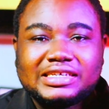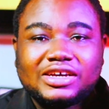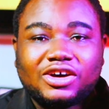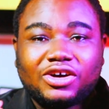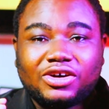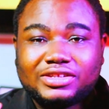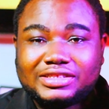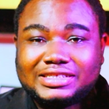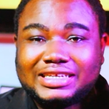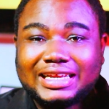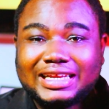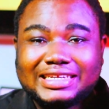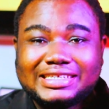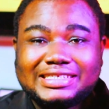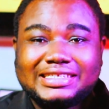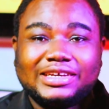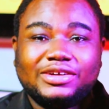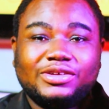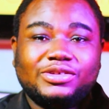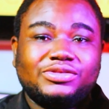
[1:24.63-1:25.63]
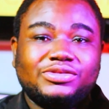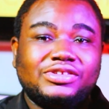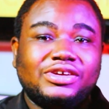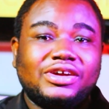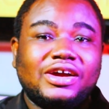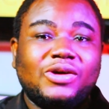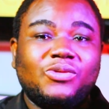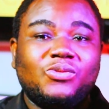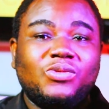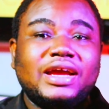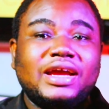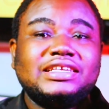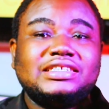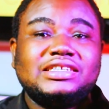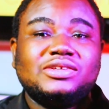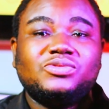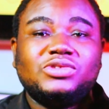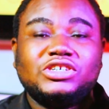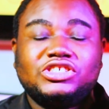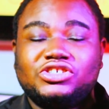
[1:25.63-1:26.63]
on Telecel there are
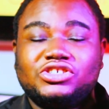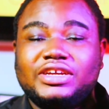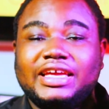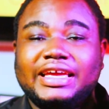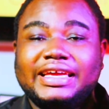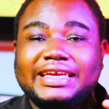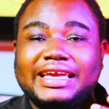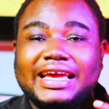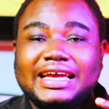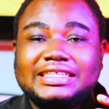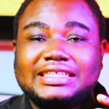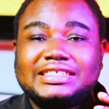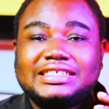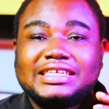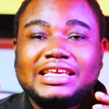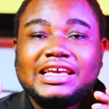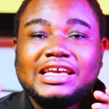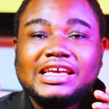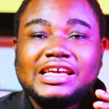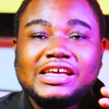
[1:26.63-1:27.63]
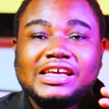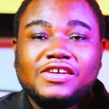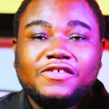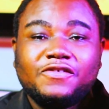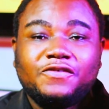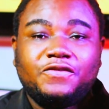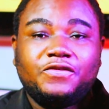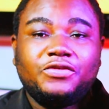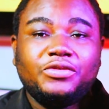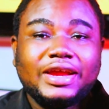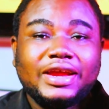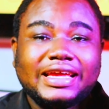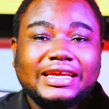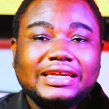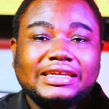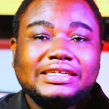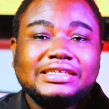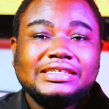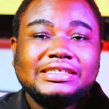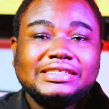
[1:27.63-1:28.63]
ways in which you can get
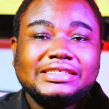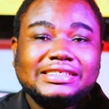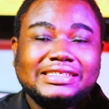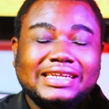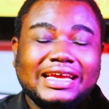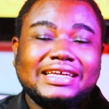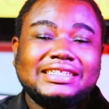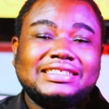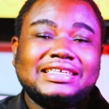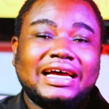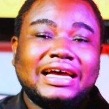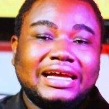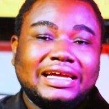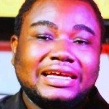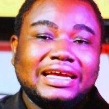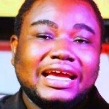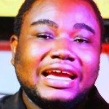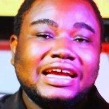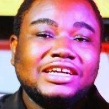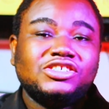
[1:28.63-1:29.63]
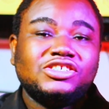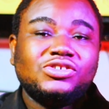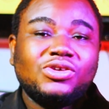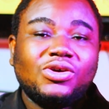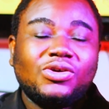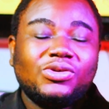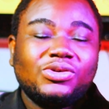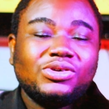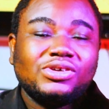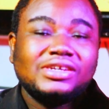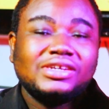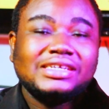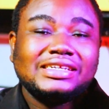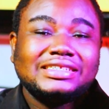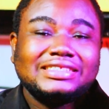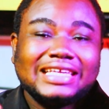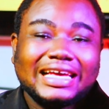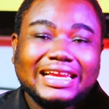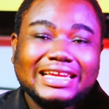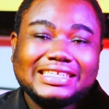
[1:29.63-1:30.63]
free data? And
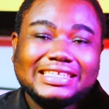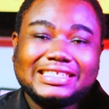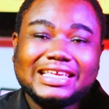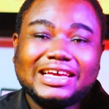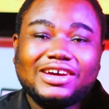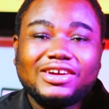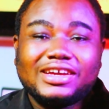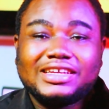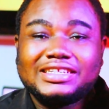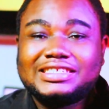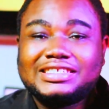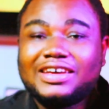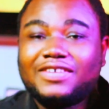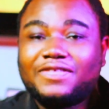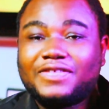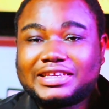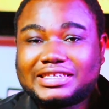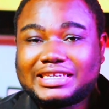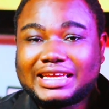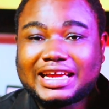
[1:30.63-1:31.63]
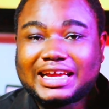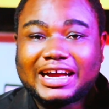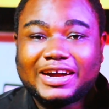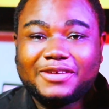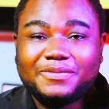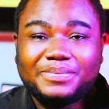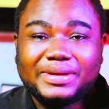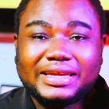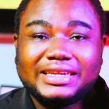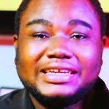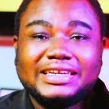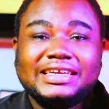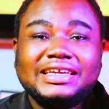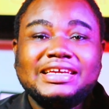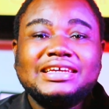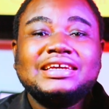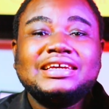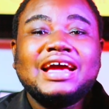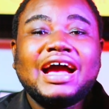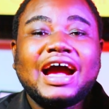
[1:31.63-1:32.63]
Telecel itself as a
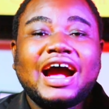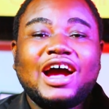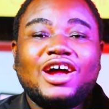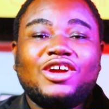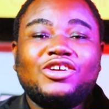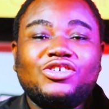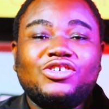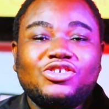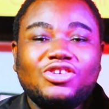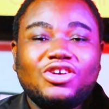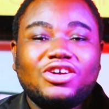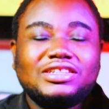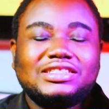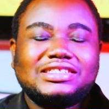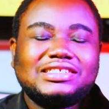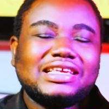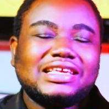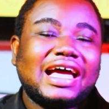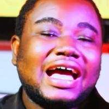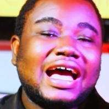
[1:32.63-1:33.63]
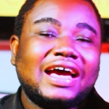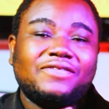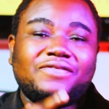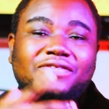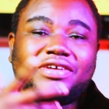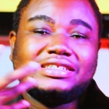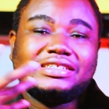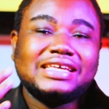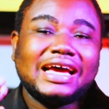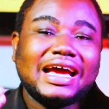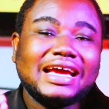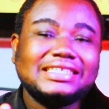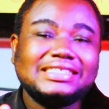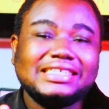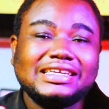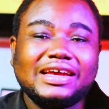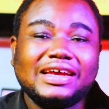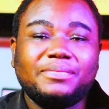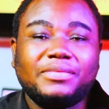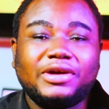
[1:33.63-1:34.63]
company are not
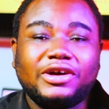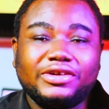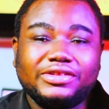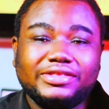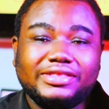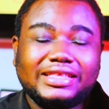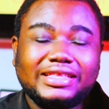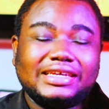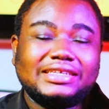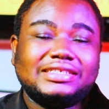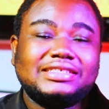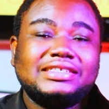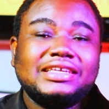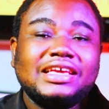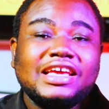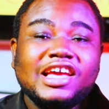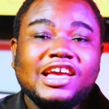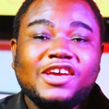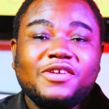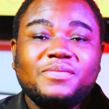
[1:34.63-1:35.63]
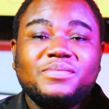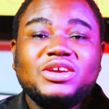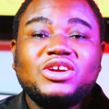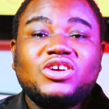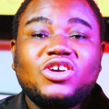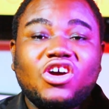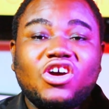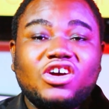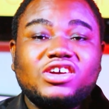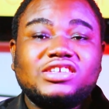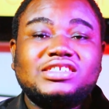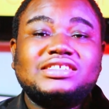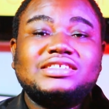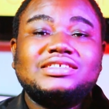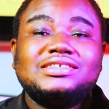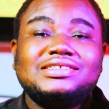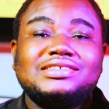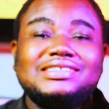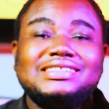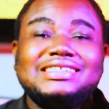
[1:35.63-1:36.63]
advertising about this
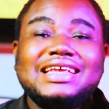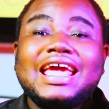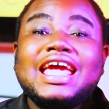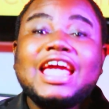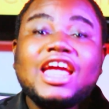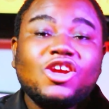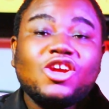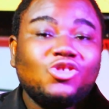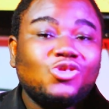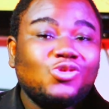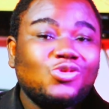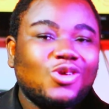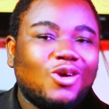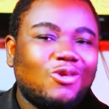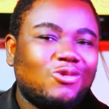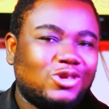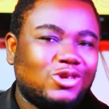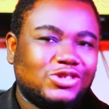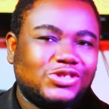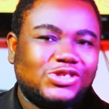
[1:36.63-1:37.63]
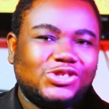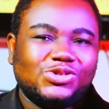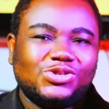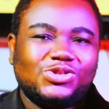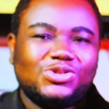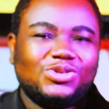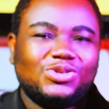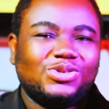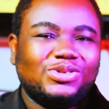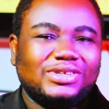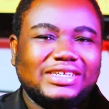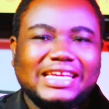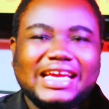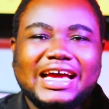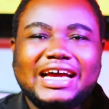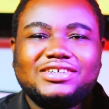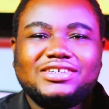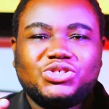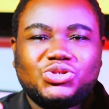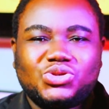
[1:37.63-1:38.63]
because they do not want you to know. They
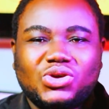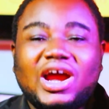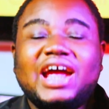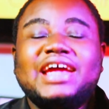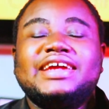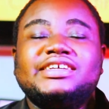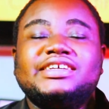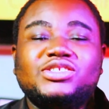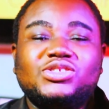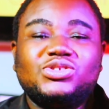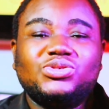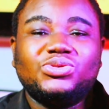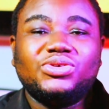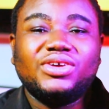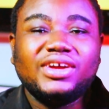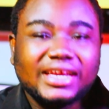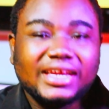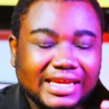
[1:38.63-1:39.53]
are trying to